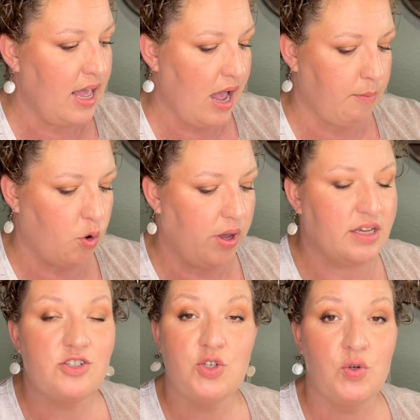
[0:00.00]
I'm
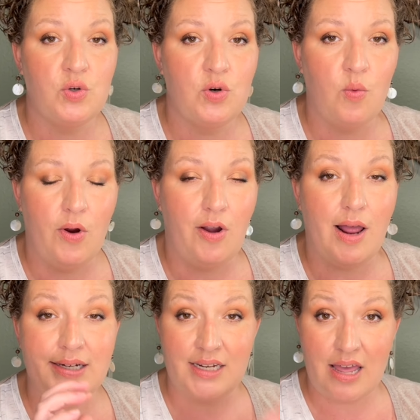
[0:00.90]
going to work
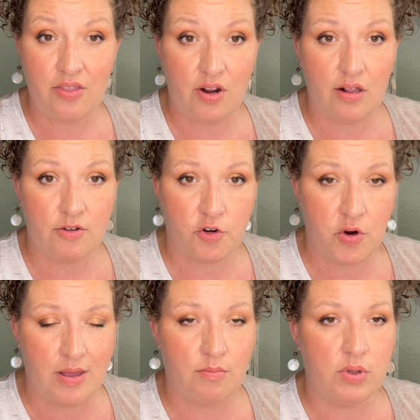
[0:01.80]
on another
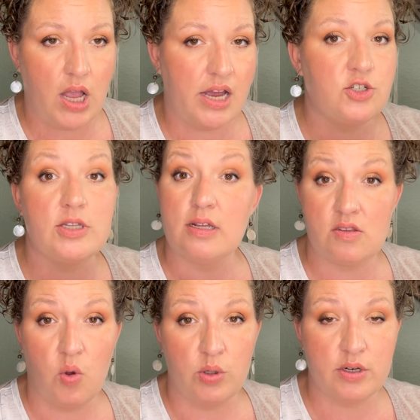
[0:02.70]
cream blush
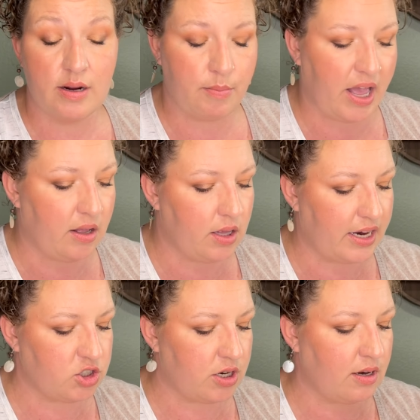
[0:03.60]
that's older in my
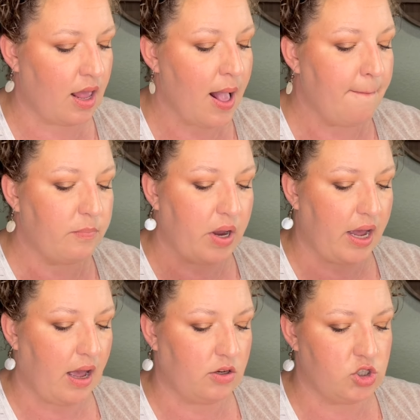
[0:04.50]
collection,
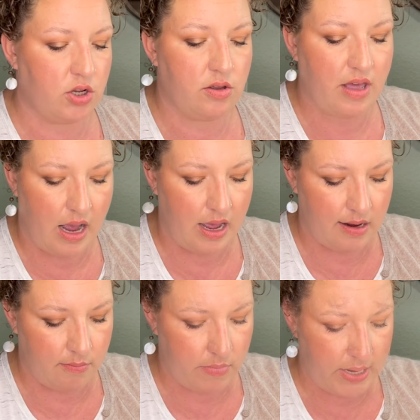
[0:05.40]
but I'll show you that
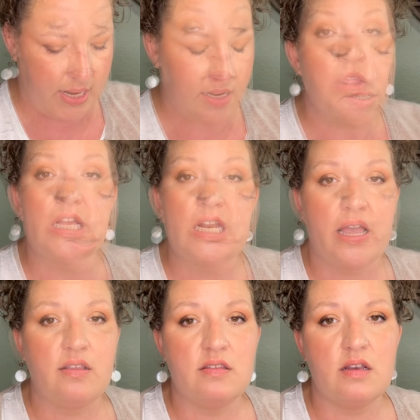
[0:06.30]
in a minute. The
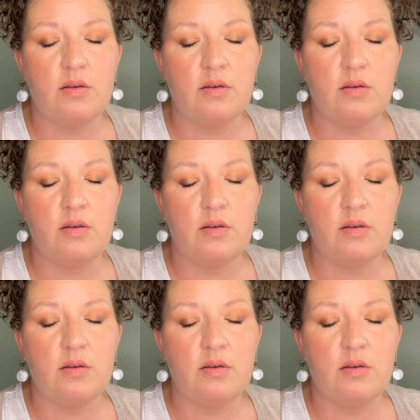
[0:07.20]
next